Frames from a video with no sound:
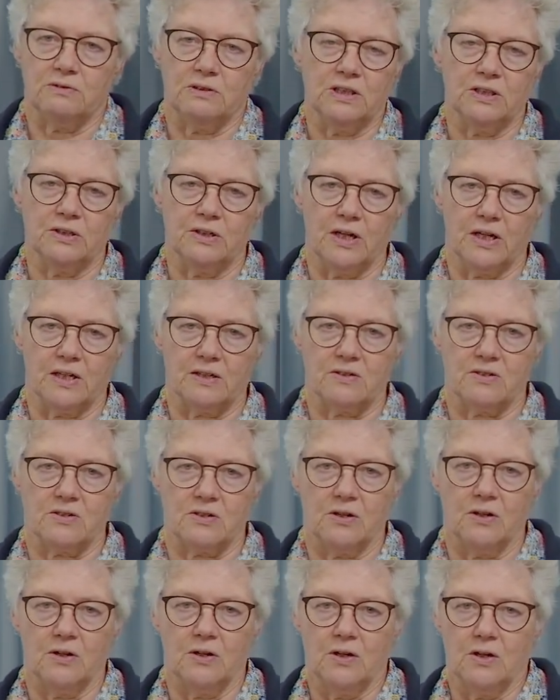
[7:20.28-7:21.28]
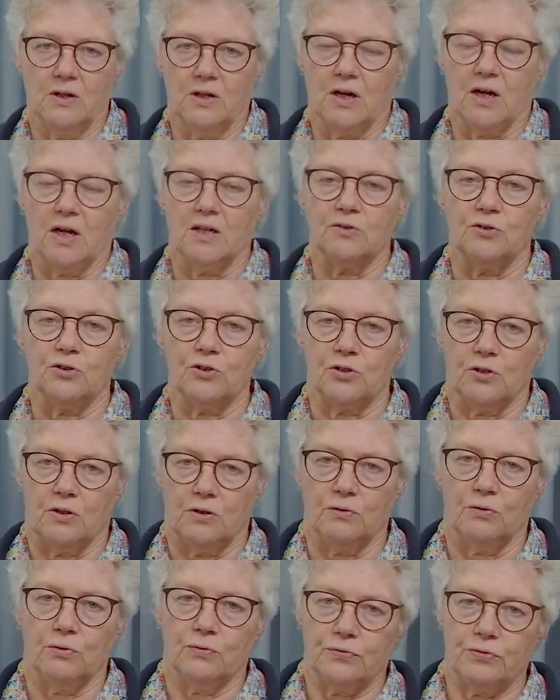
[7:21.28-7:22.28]
index at
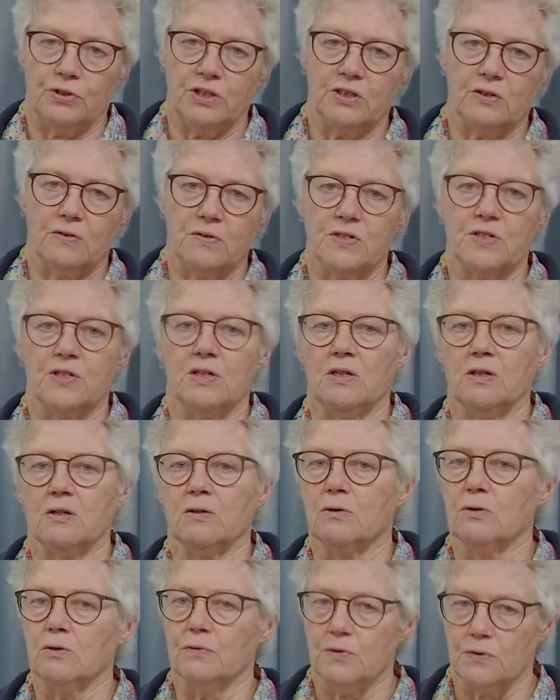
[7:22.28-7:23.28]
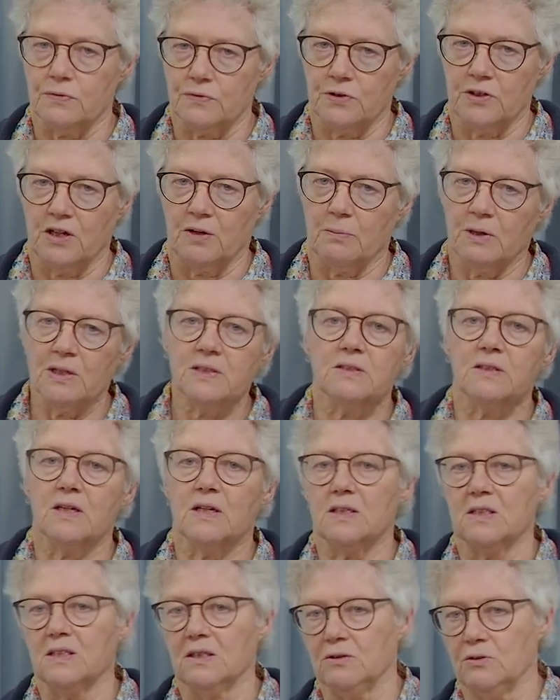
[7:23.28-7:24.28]
the frequency of the
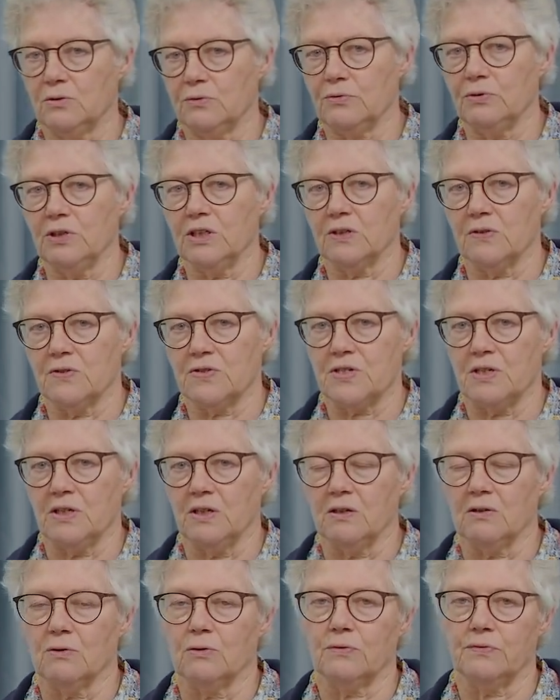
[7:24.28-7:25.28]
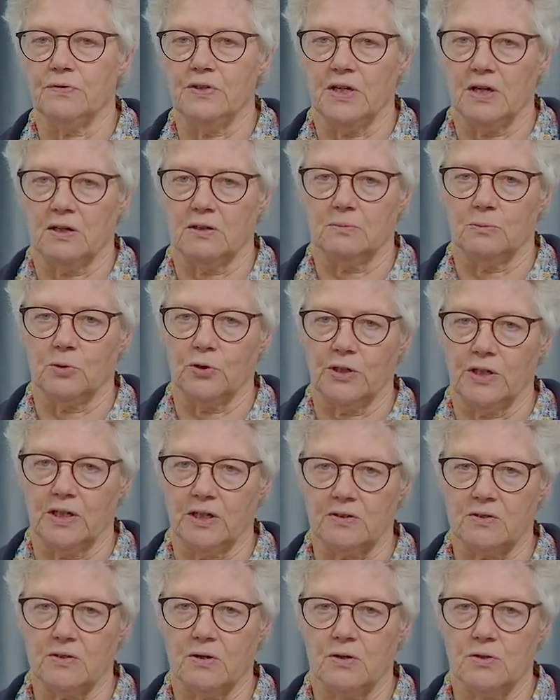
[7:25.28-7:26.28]
fundamental and the frequency of the
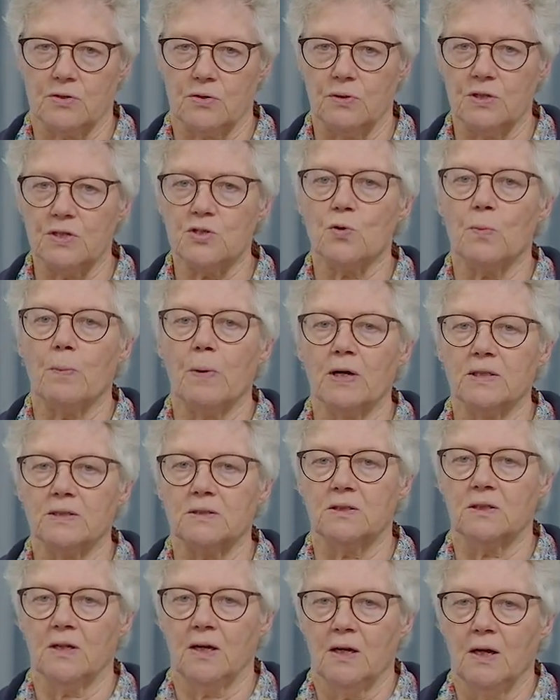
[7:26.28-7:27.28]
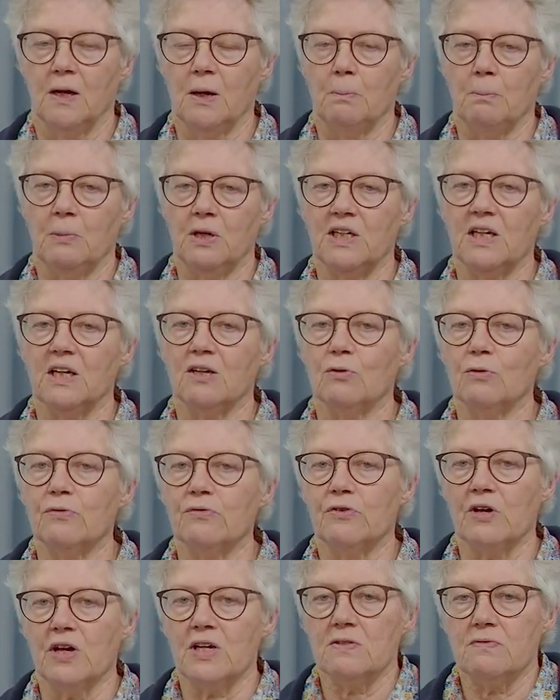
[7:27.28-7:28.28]
harmonics. So it's about making the
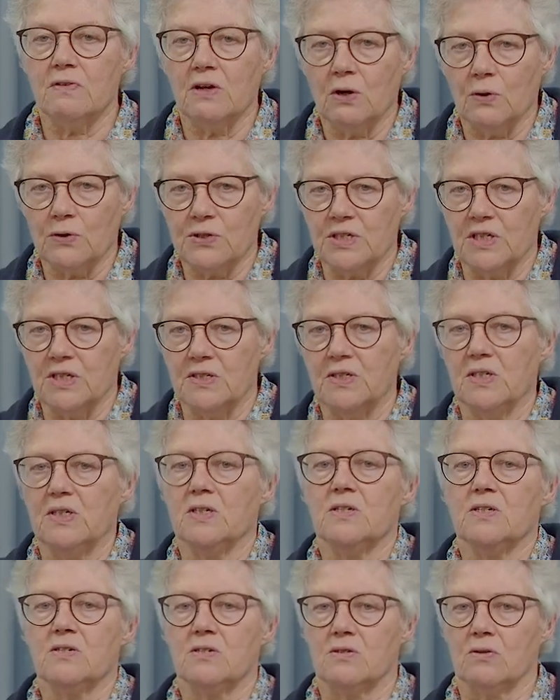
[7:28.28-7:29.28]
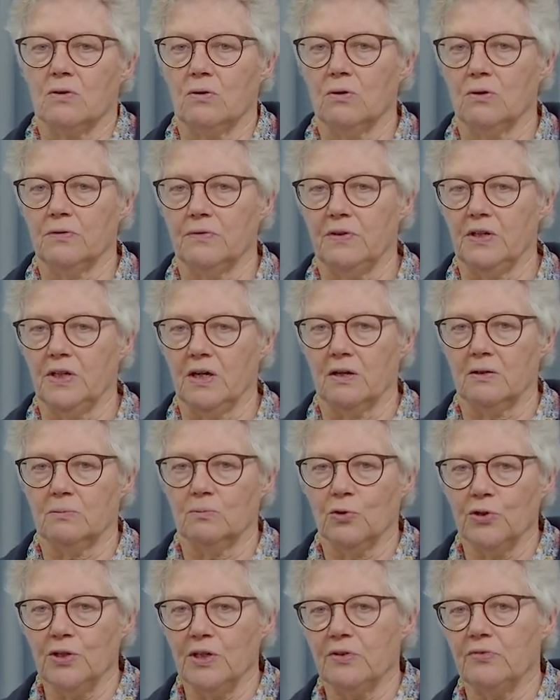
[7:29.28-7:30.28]
phase velocities of the
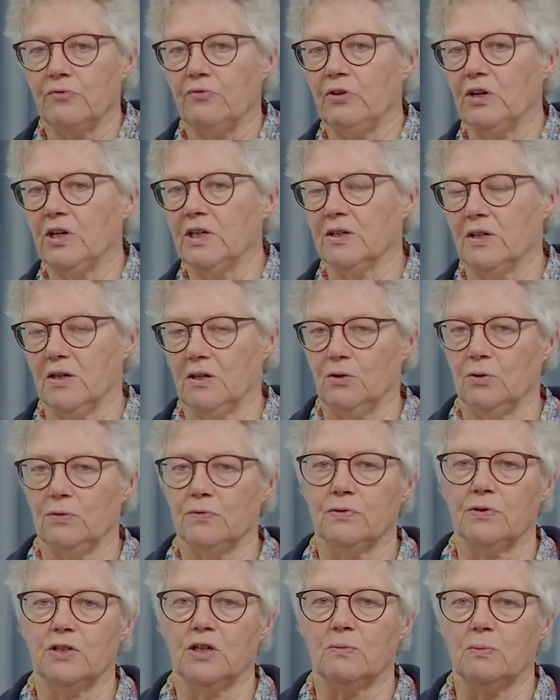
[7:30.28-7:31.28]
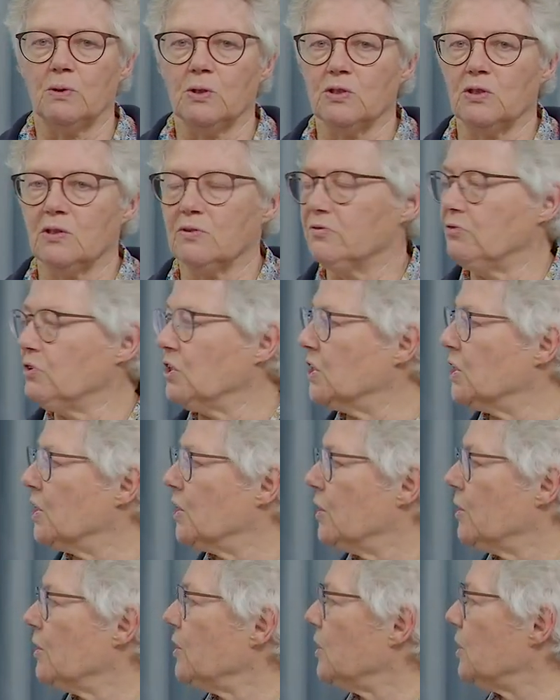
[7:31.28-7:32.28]
harmonic field and the fundamental field
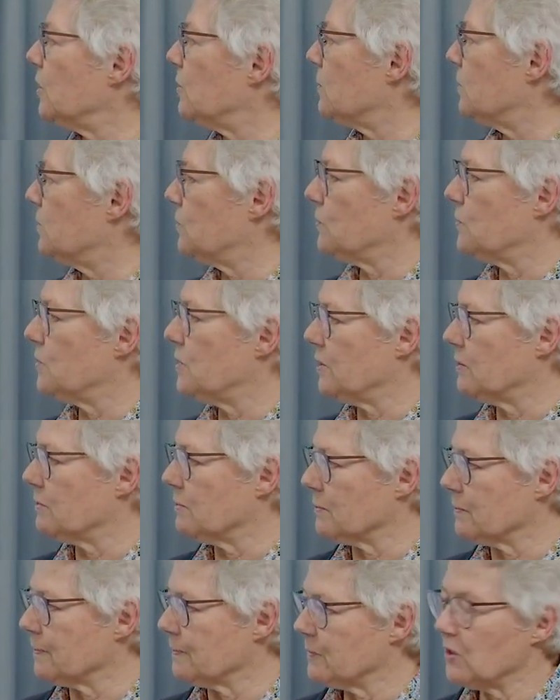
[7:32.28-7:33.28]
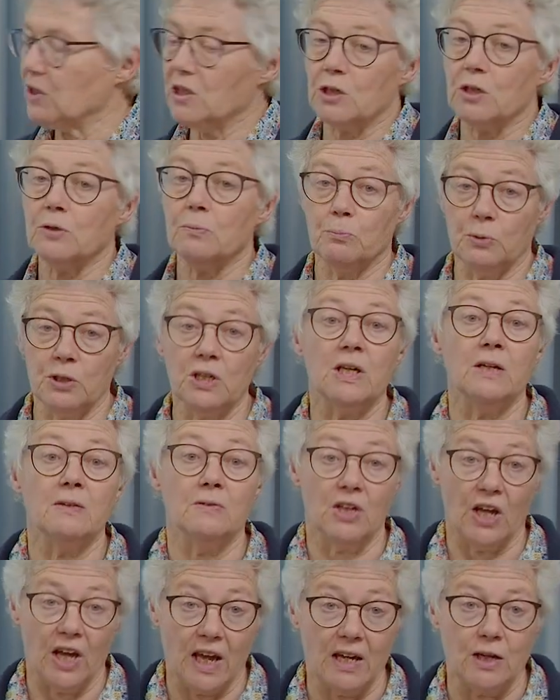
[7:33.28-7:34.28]
equal to 0,
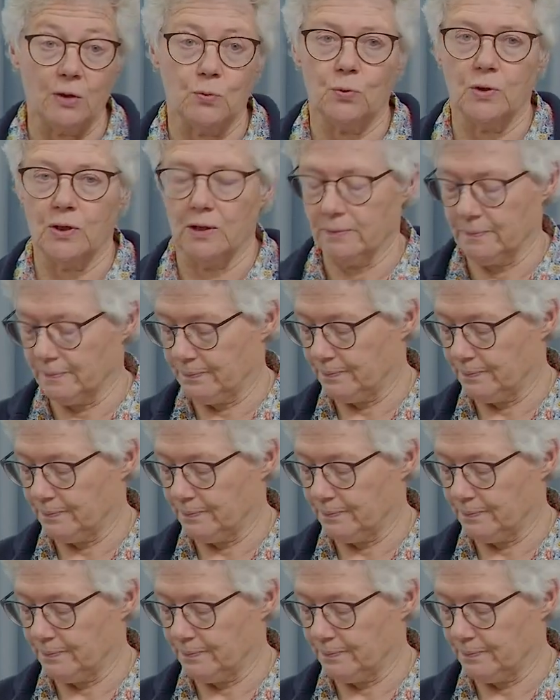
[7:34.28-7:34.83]
being equal.